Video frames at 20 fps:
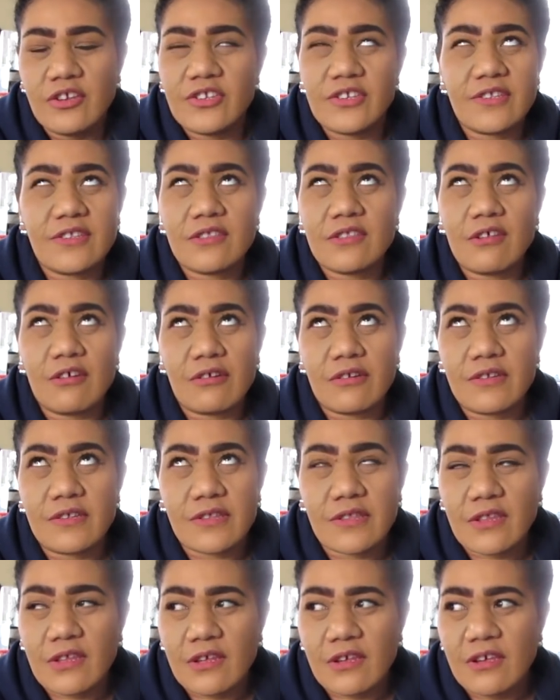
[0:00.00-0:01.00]
just
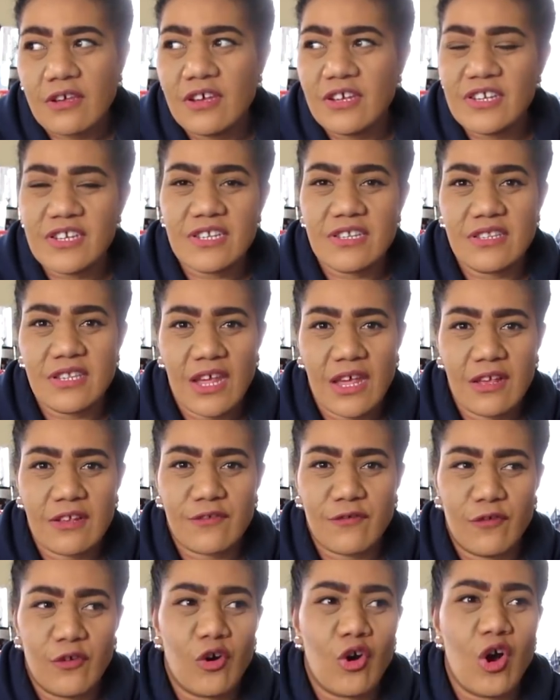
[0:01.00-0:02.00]
honestly, it just
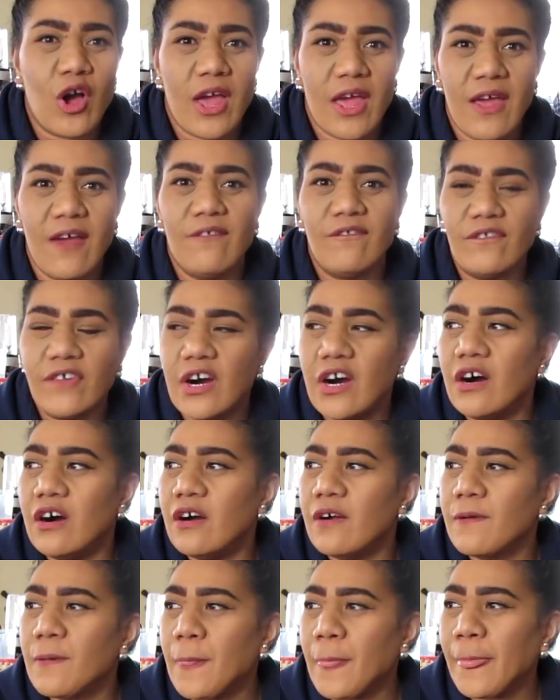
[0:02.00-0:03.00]
takes
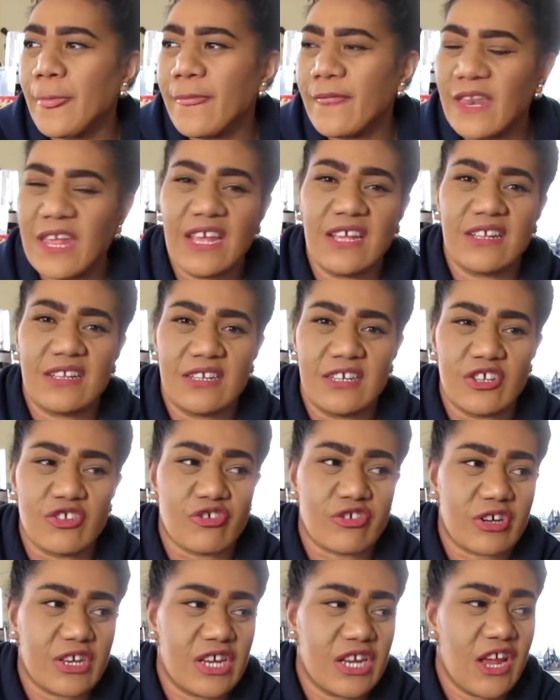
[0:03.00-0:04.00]
forever, like,
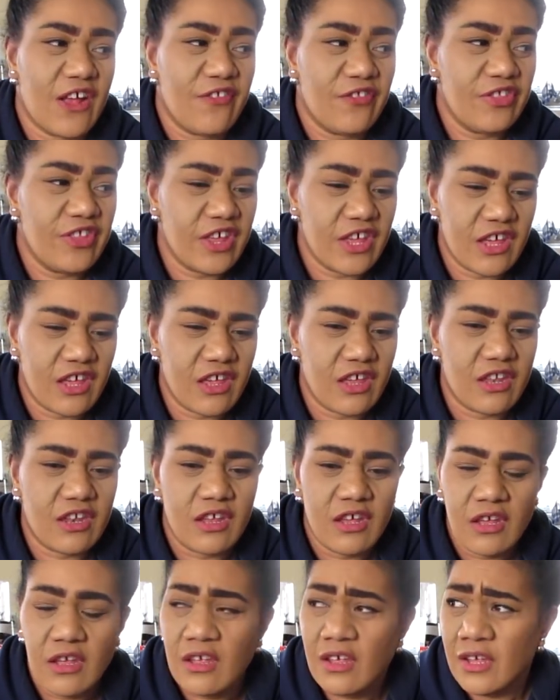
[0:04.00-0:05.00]
literally. And
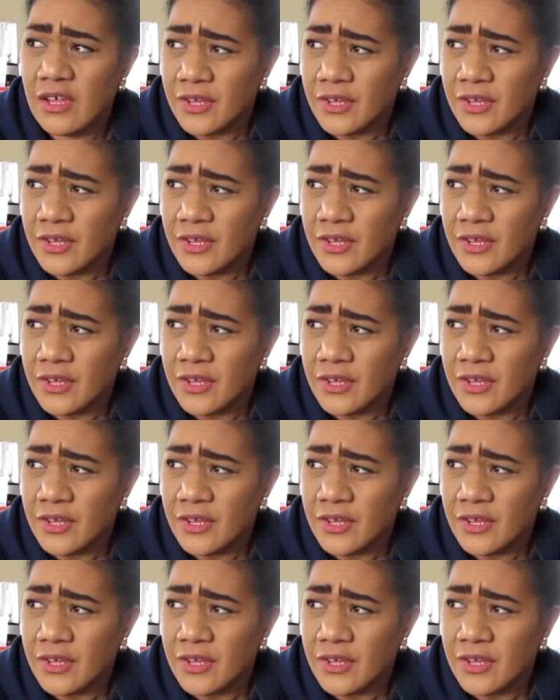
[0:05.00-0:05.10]
then